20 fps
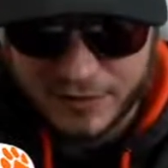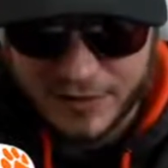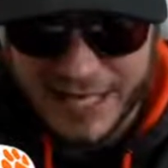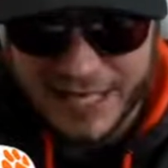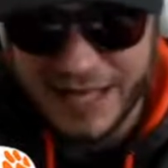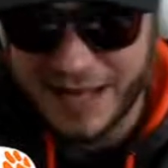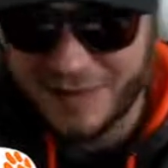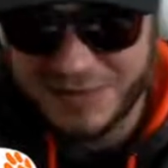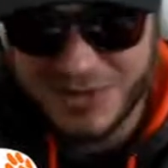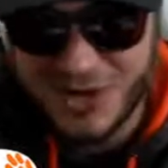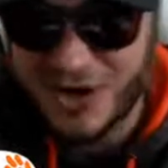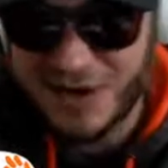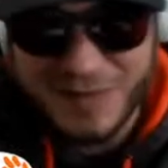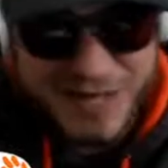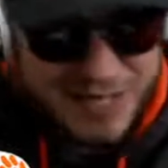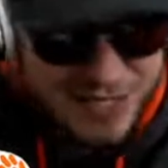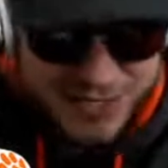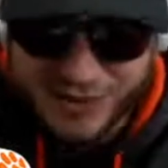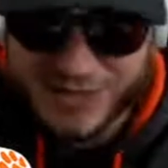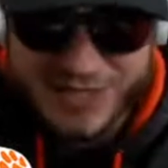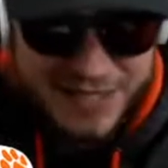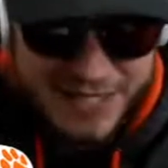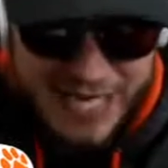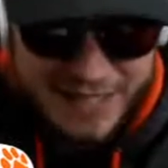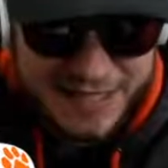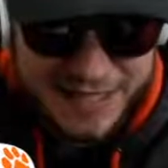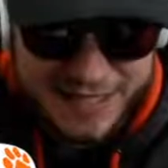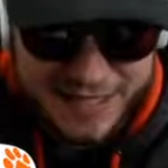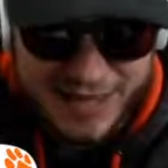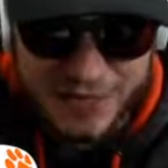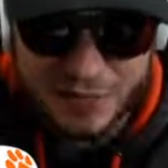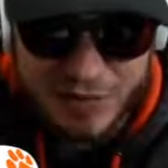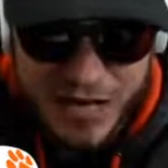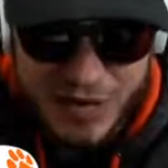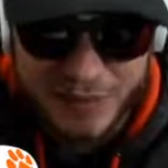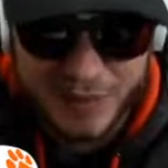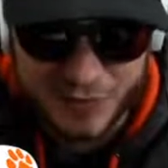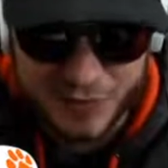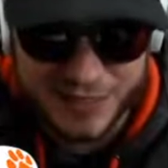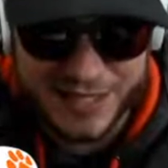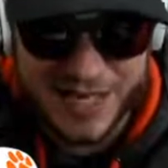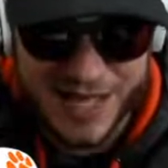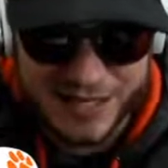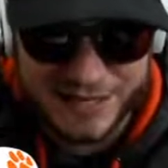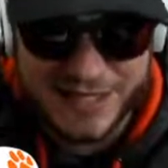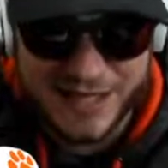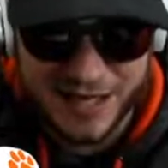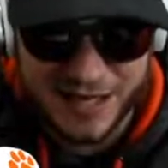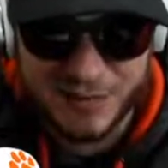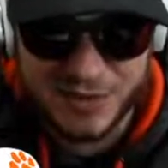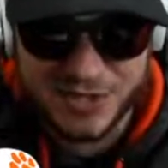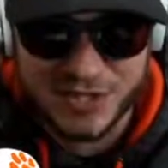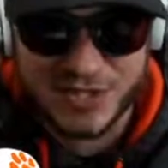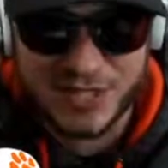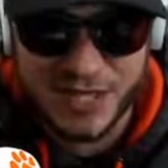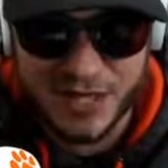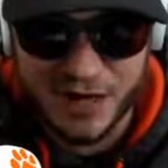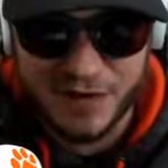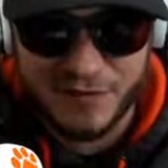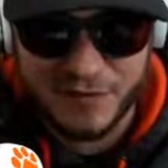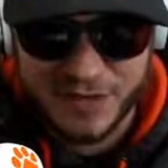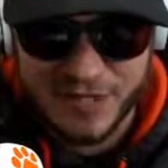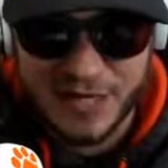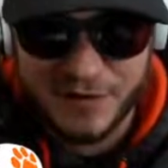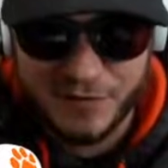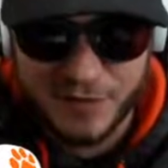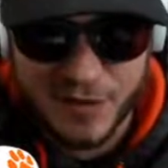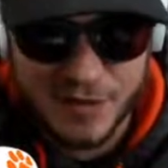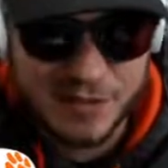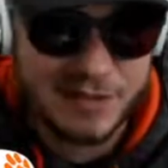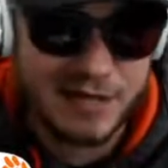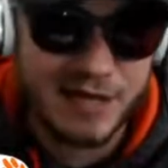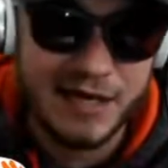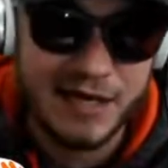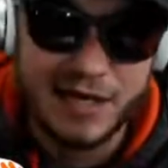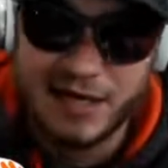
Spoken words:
Like, I'm talking about so slight that you probably really can't tell that much of a difference